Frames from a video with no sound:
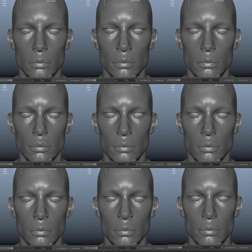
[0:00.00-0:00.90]

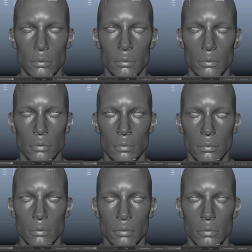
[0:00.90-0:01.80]

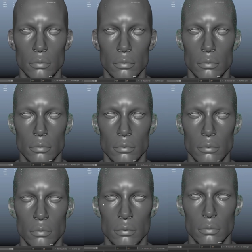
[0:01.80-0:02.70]

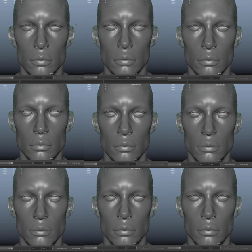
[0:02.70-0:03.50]
(no one is talking)